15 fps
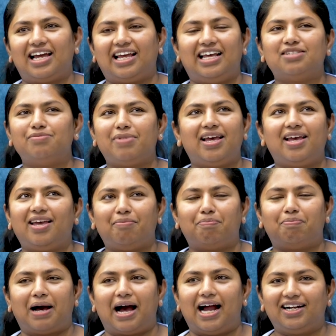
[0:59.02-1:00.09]
he is my
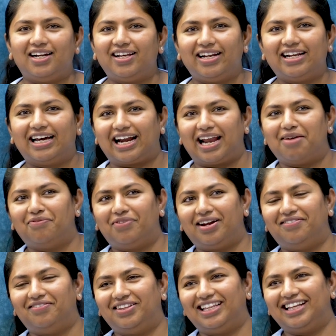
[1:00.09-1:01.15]
partner in crime for
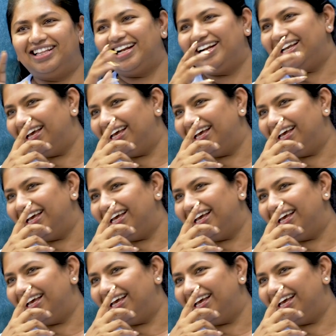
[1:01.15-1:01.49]
everything, that